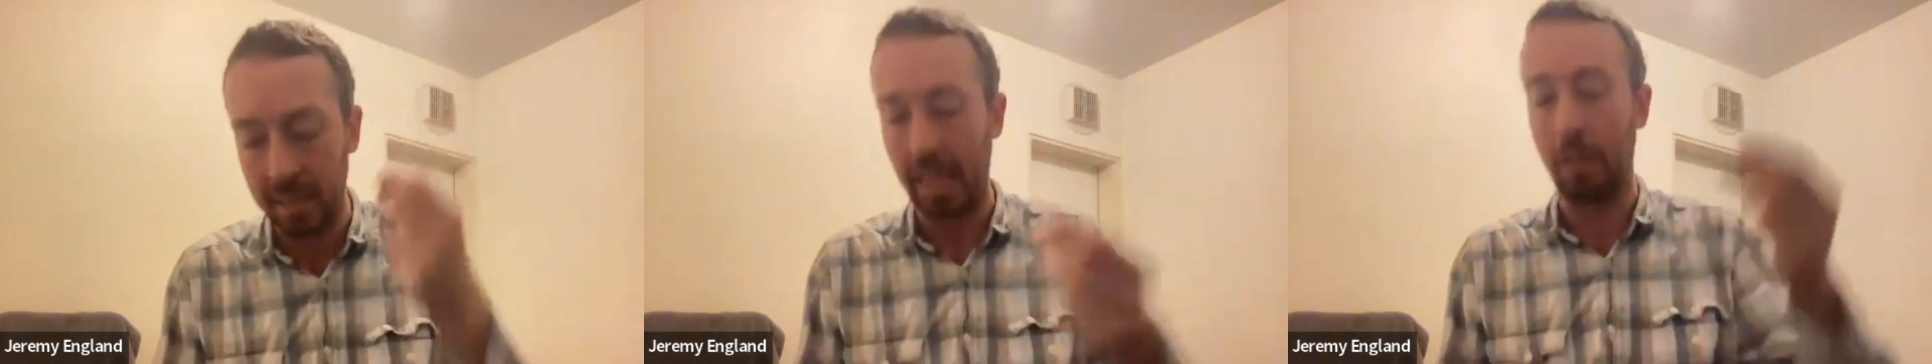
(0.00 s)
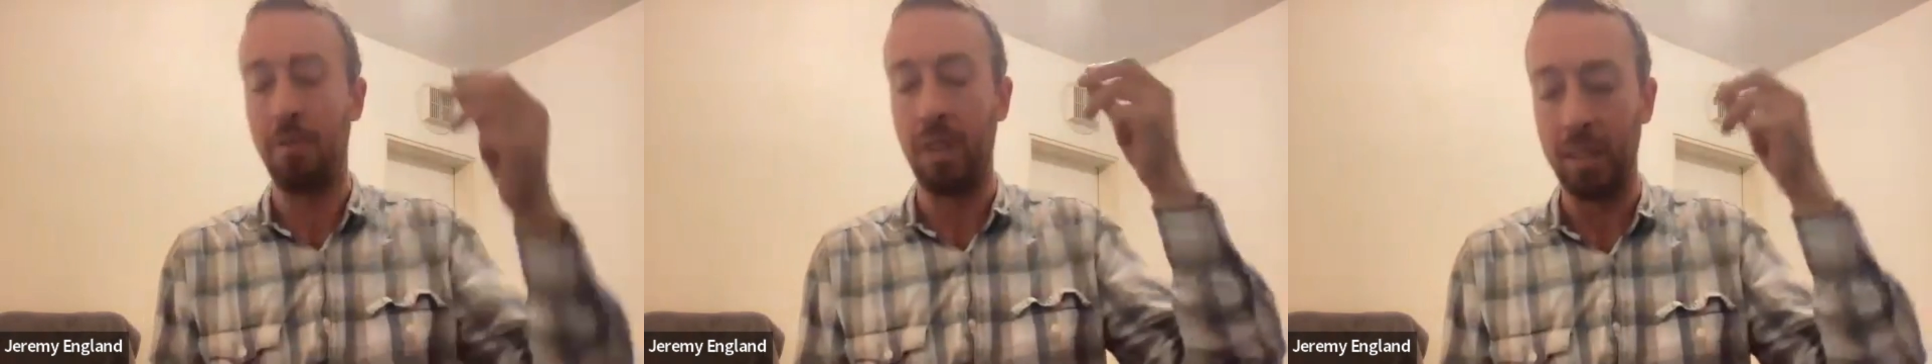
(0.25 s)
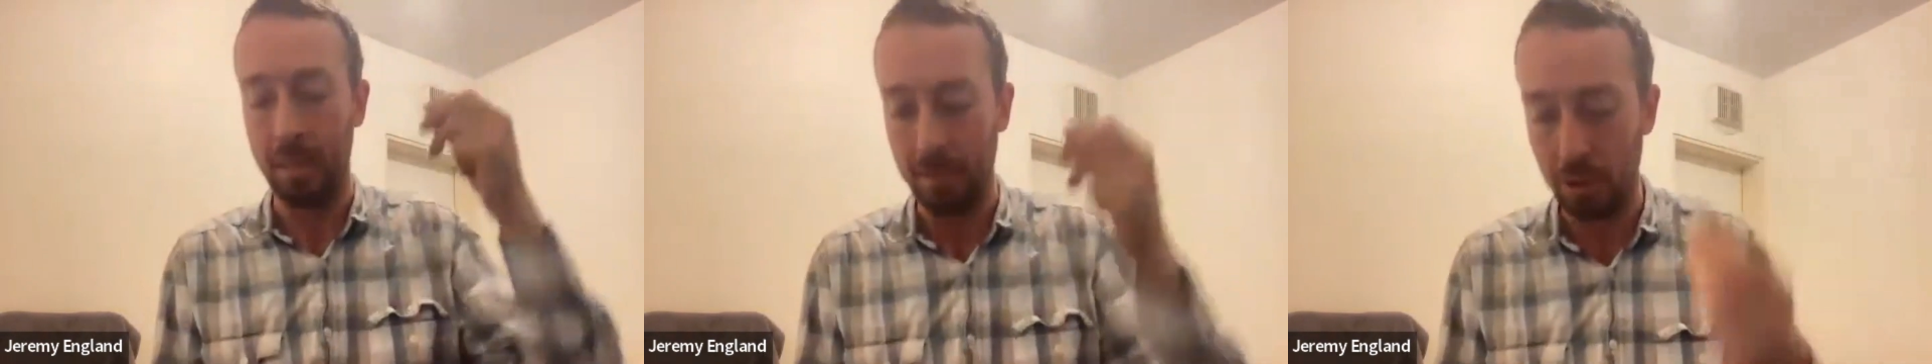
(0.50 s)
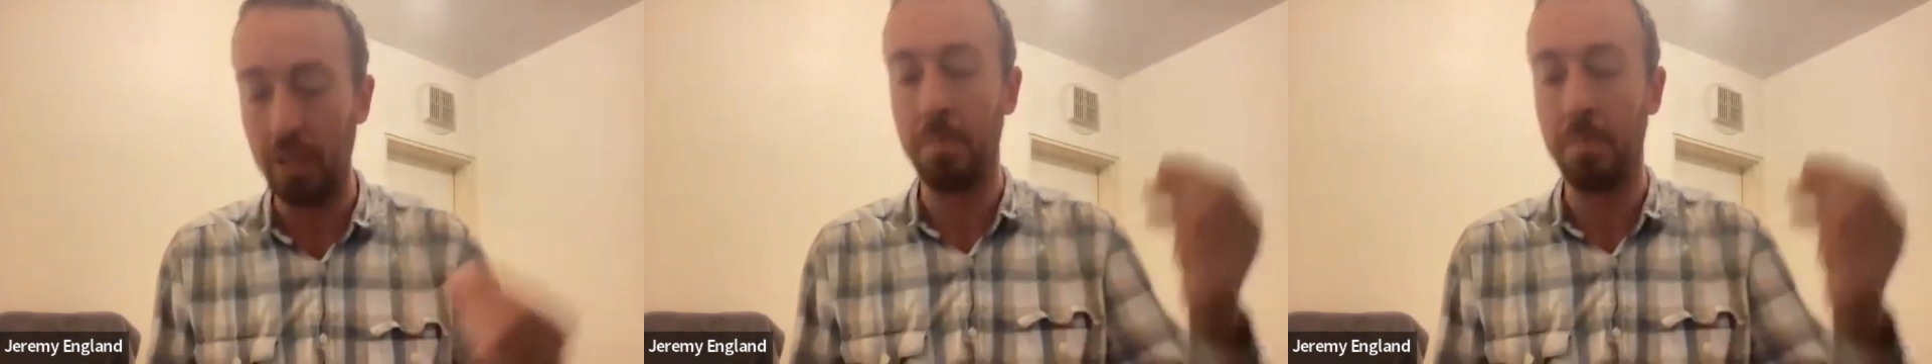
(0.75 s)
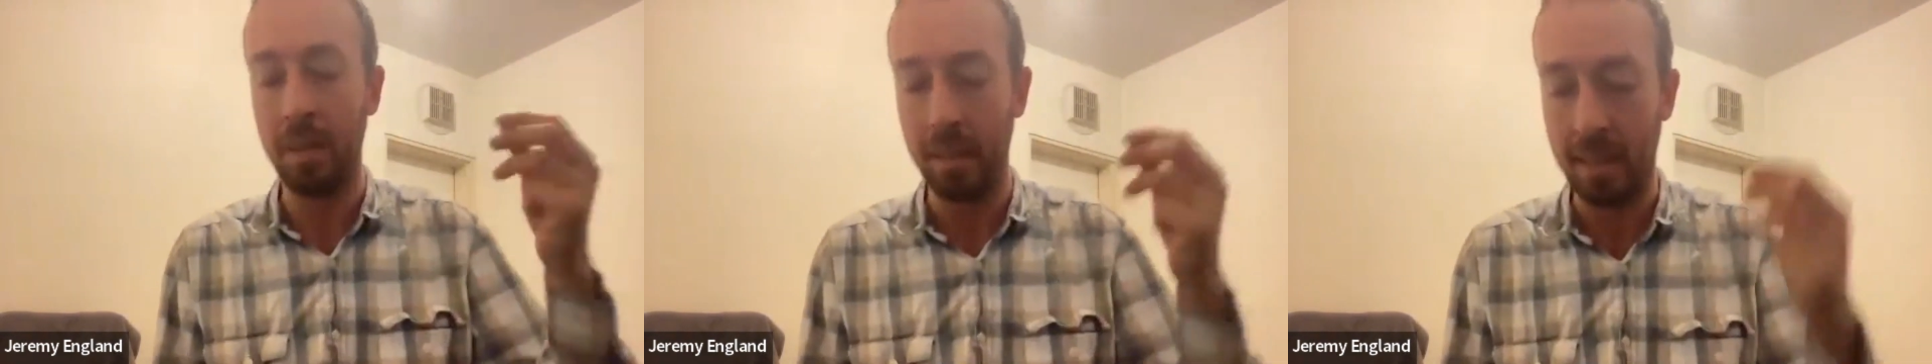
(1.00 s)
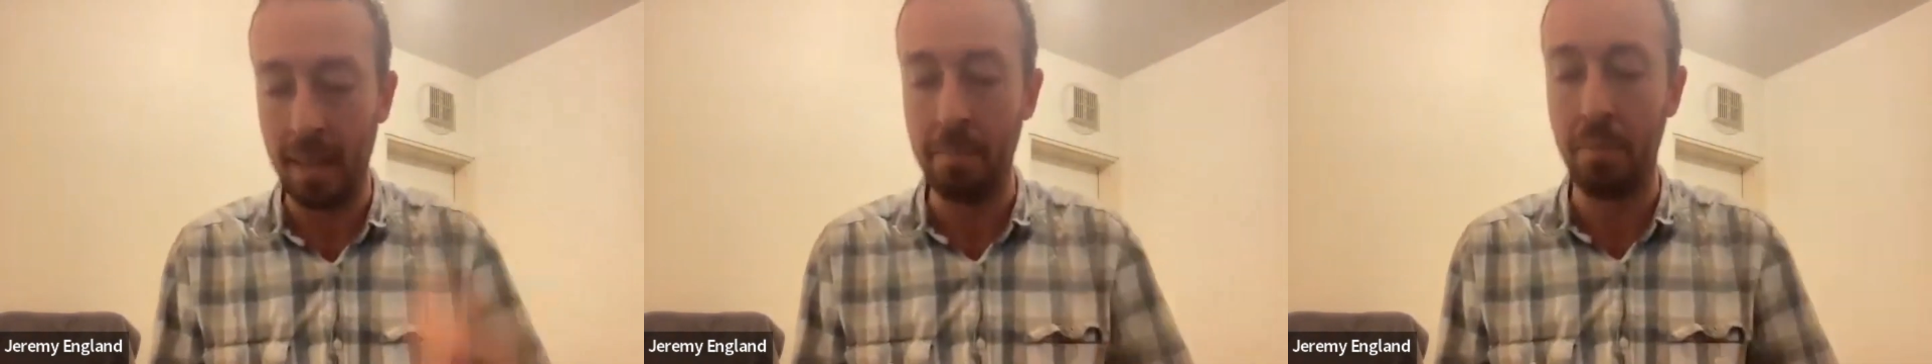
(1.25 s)
sacrifice of sheep in
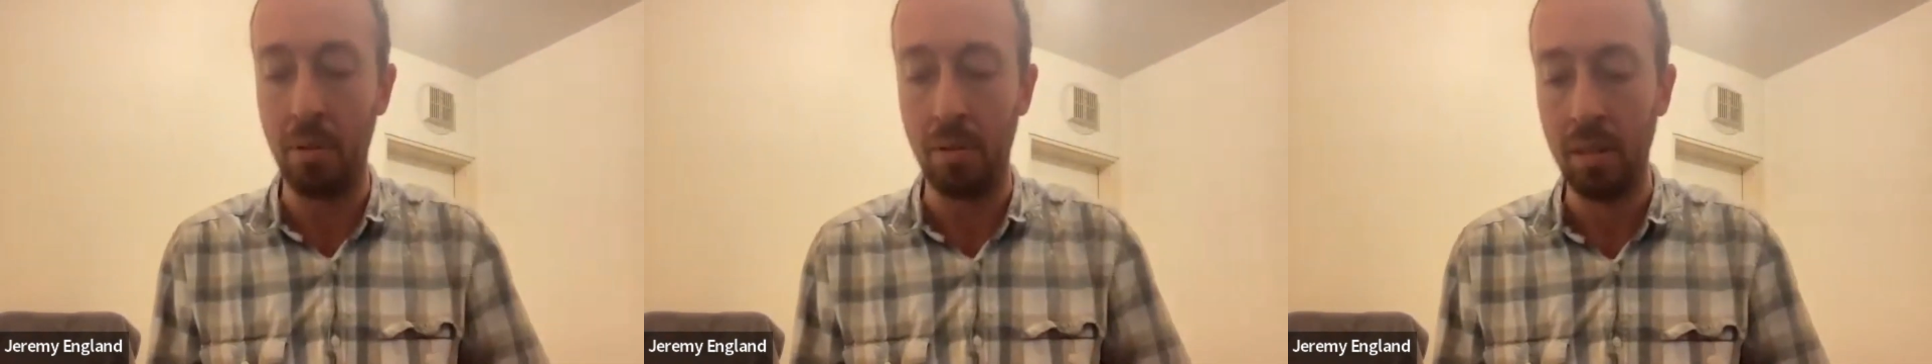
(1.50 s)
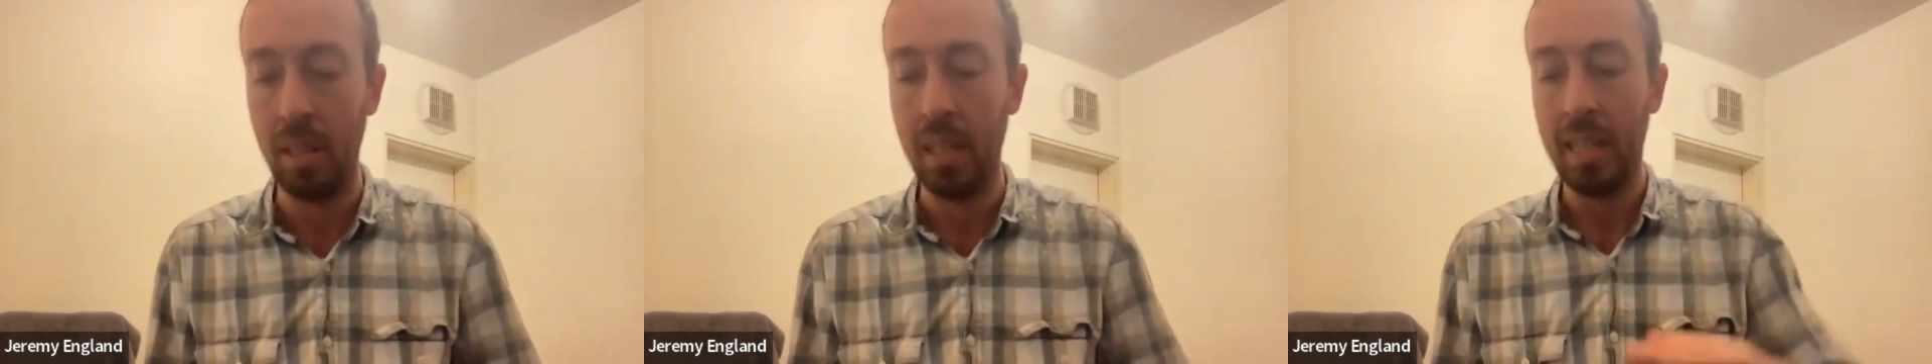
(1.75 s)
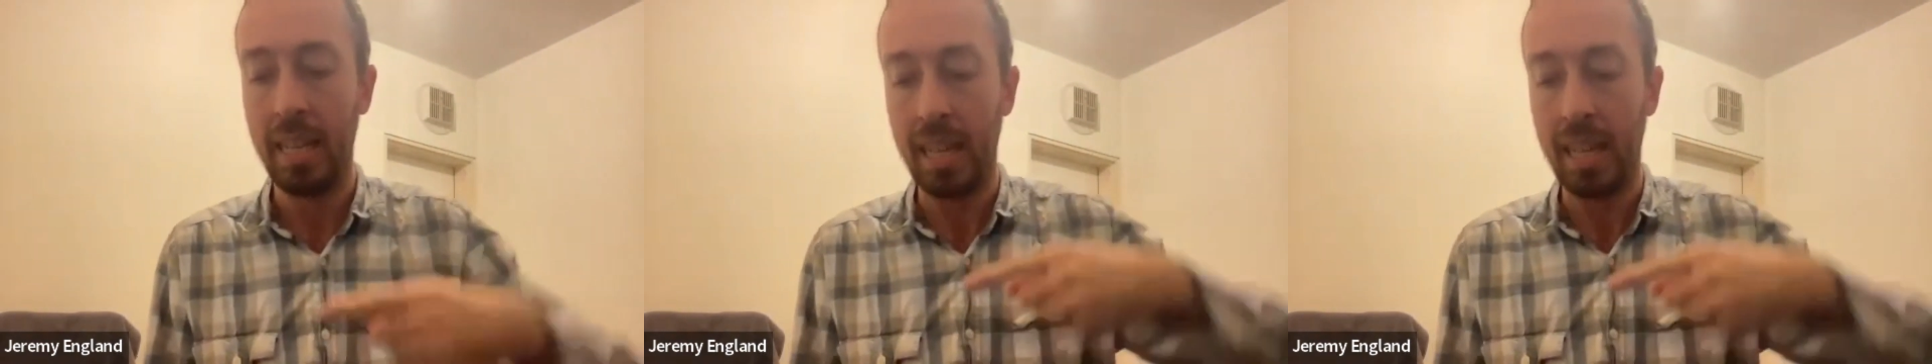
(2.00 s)
the temple